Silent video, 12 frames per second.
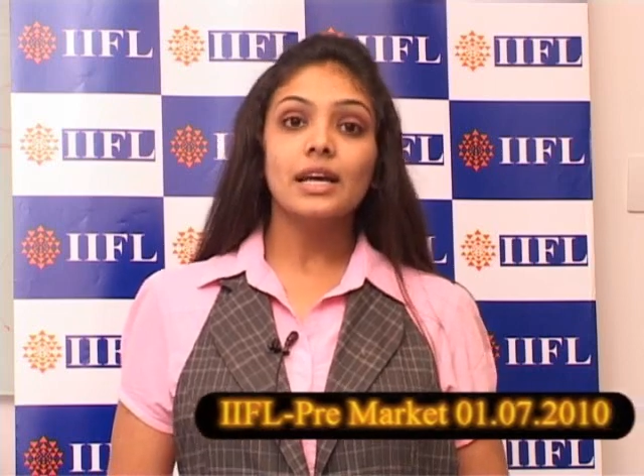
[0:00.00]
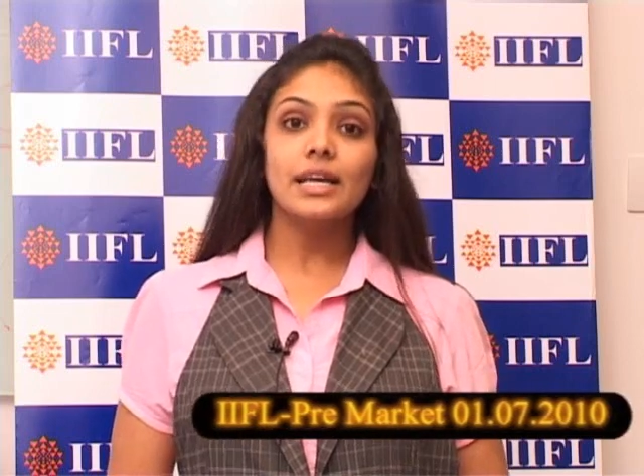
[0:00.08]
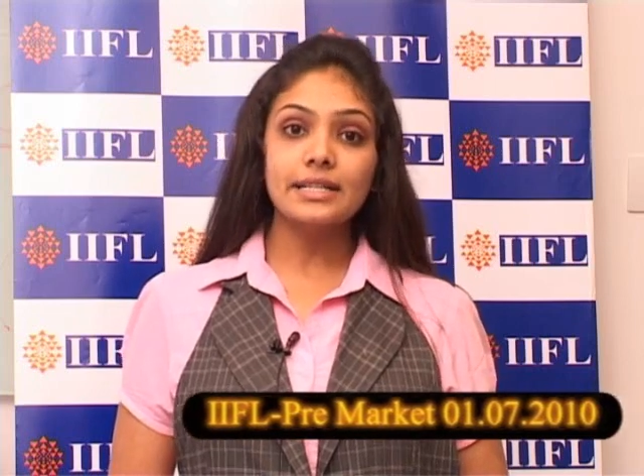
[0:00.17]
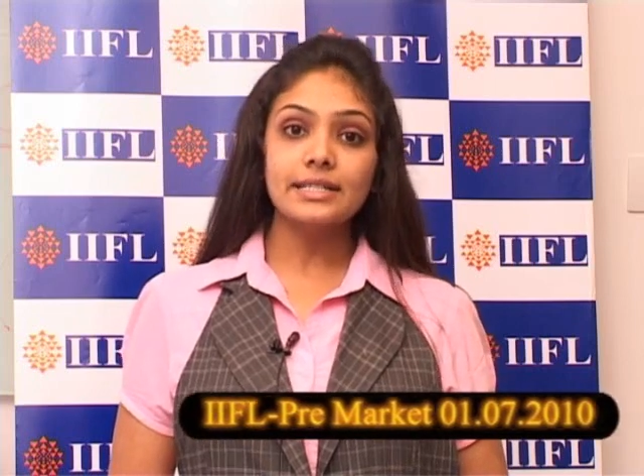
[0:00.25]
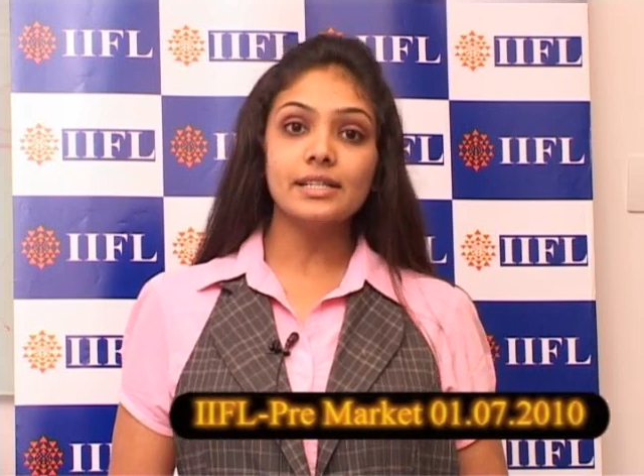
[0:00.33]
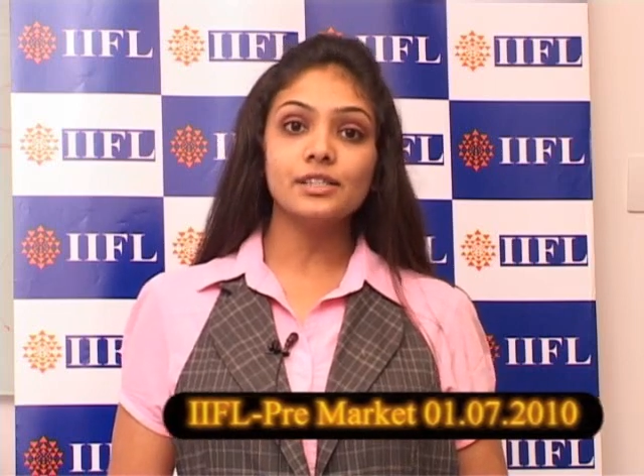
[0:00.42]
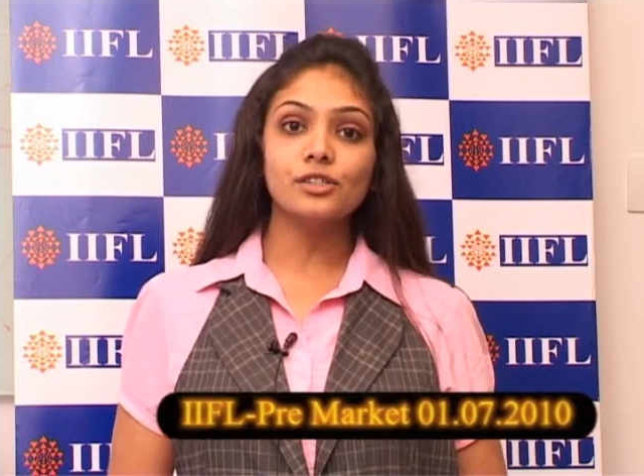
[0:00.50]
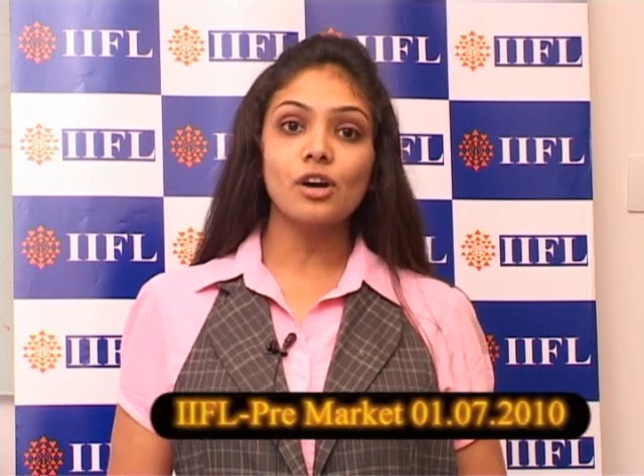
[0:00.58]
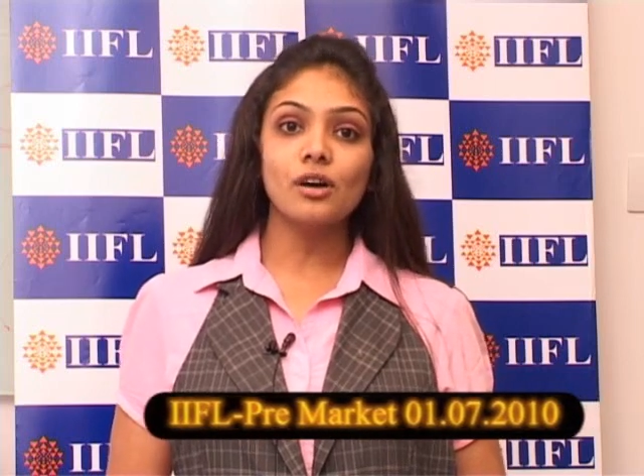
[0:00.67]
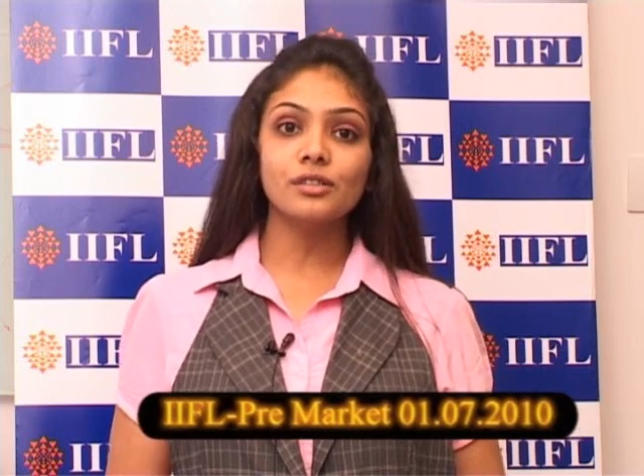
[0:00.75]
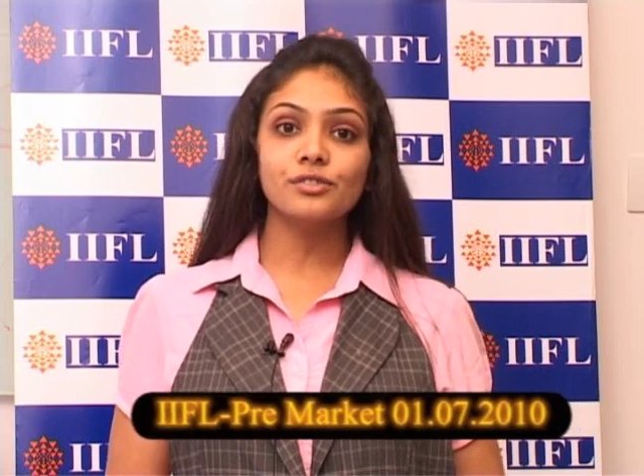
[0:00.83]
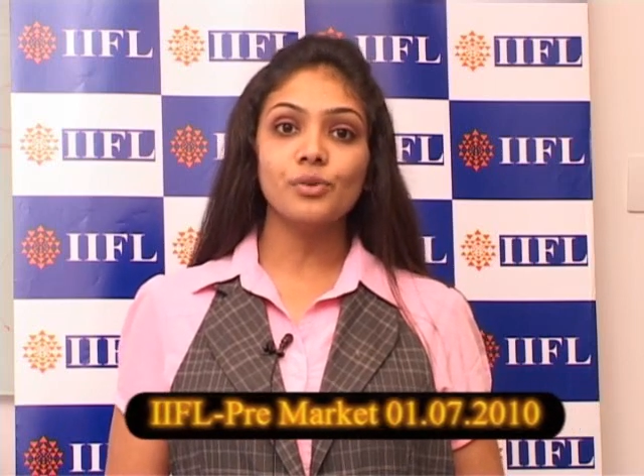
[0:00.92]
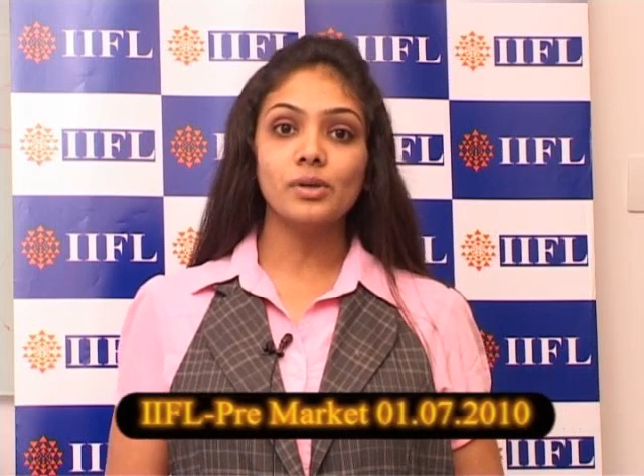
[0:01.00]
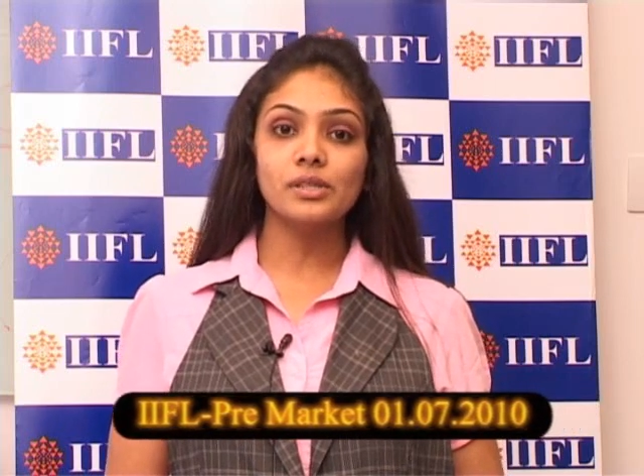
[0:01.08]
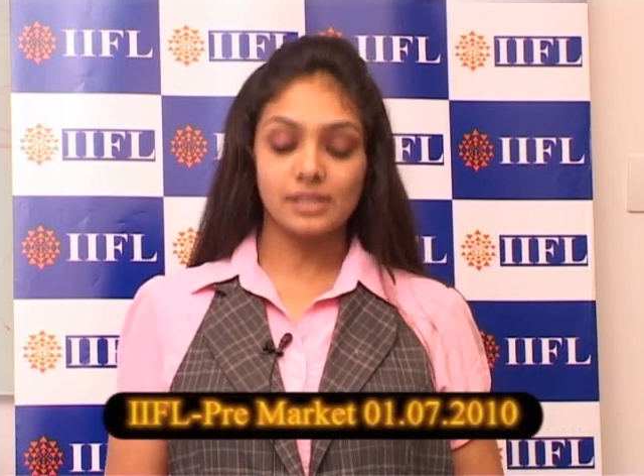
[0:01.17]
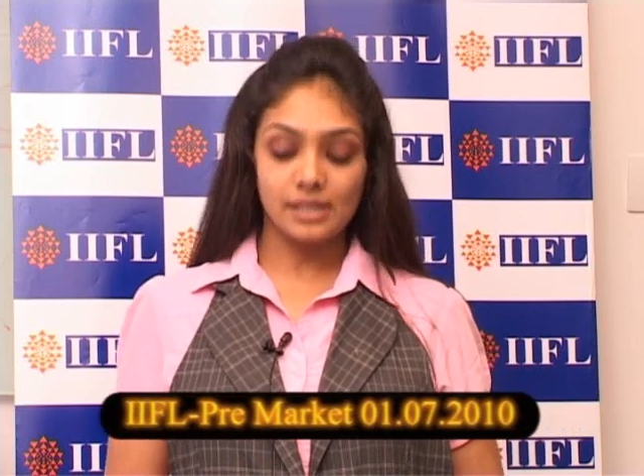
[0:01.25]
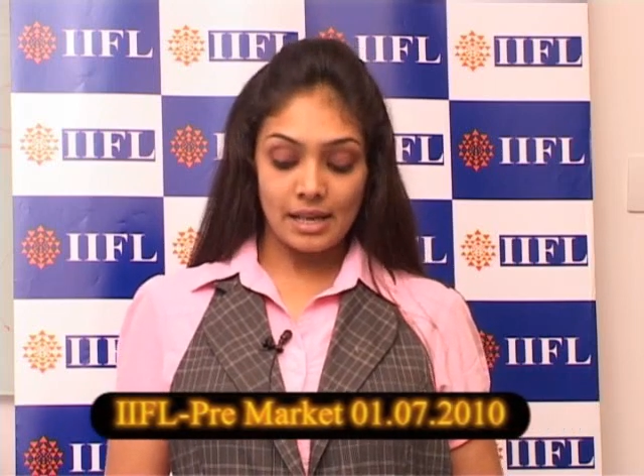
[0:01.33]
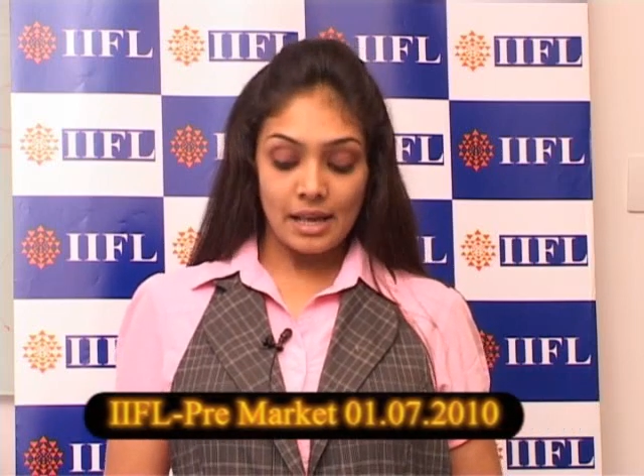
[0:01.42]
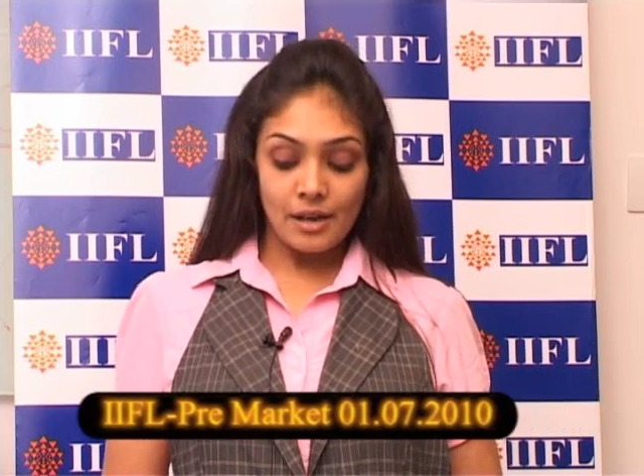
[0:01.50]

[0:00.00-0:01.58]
Indian stocks rose